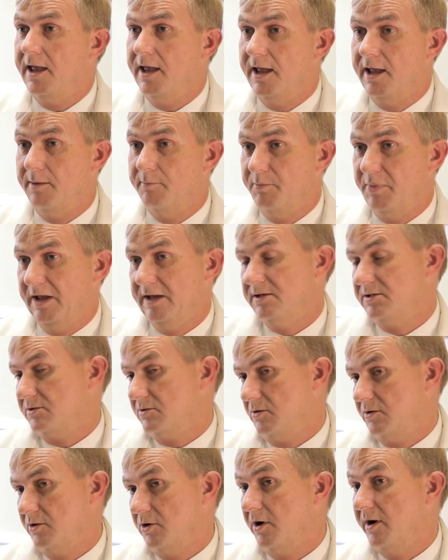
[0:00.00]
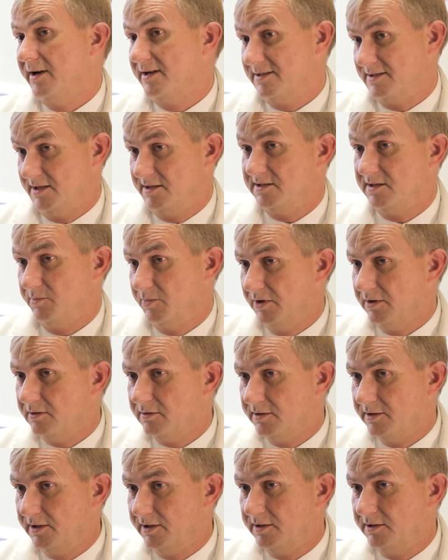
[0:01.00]
And based on our
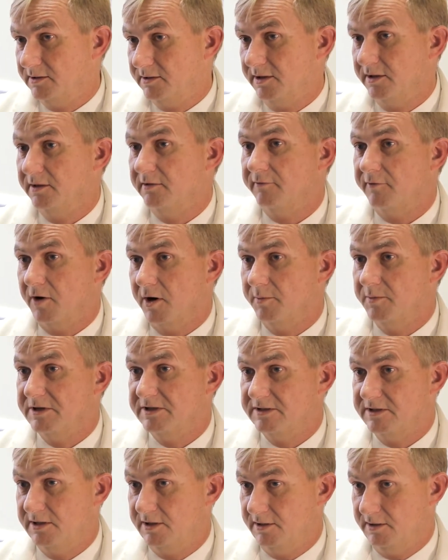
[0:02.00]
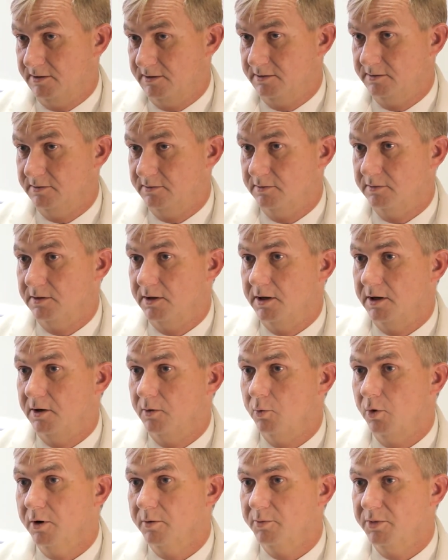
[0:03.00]
accessibility in the pharmacy
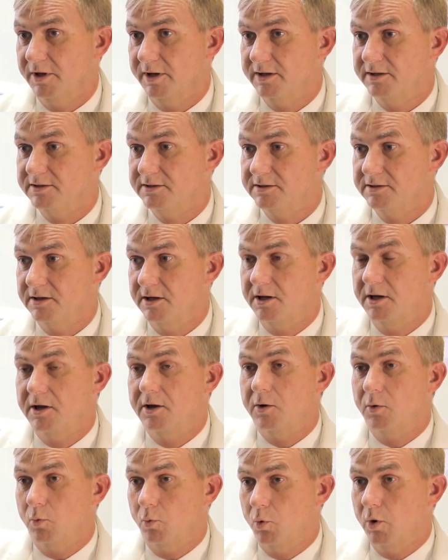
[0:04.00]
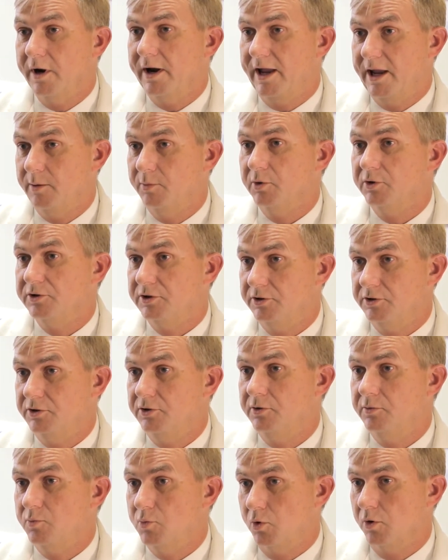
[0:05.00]
workplace, we're able to
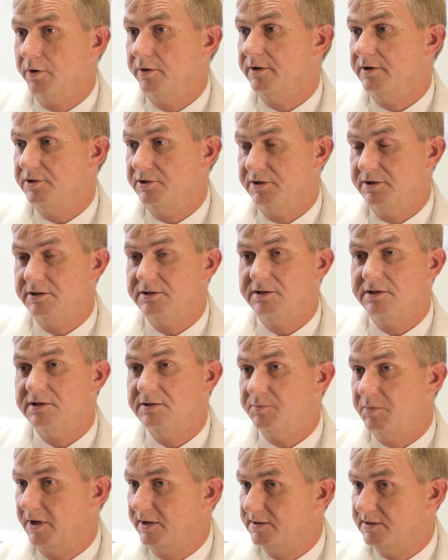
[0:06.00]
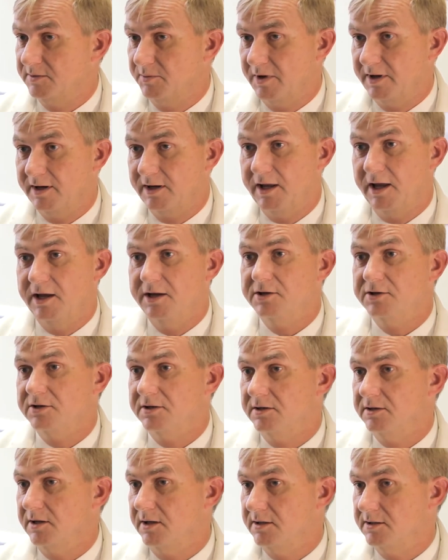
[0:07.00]
do more than just dispense a
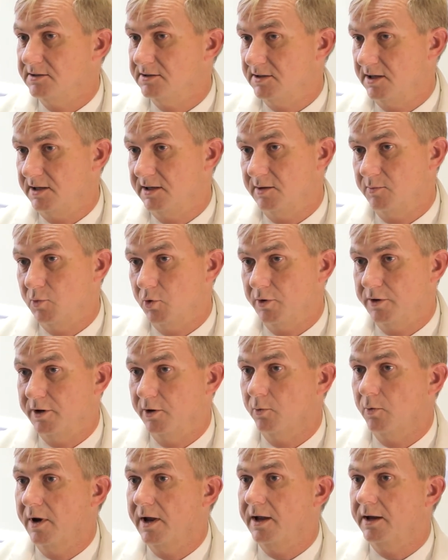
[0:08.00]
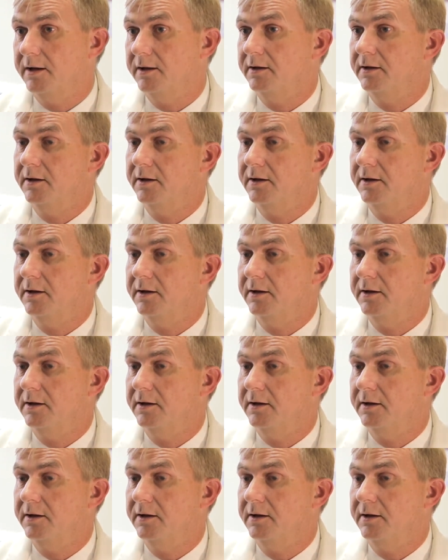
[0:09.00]
medication and send them on their way.